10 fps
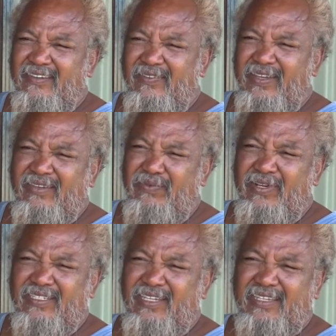We had
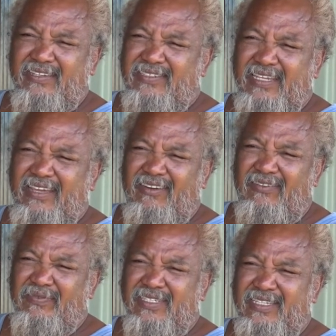boys got to stay
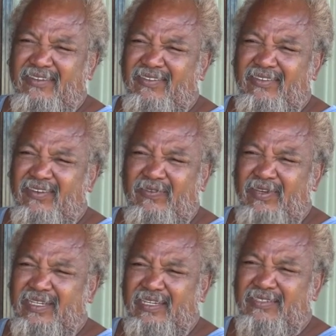home because they couldn't go
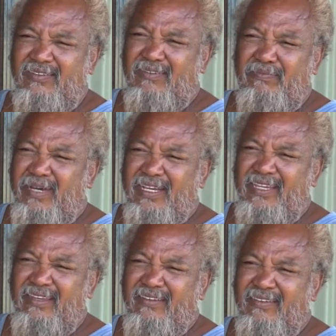work. They're all
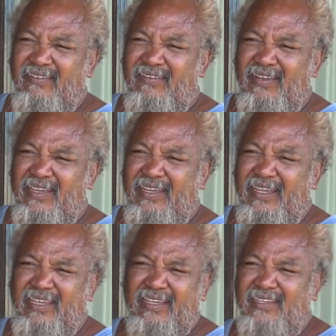bugging, all
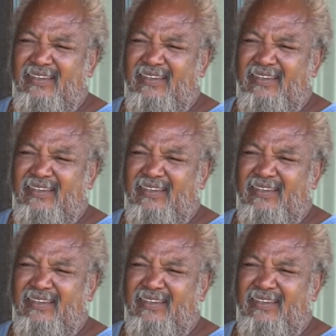headache.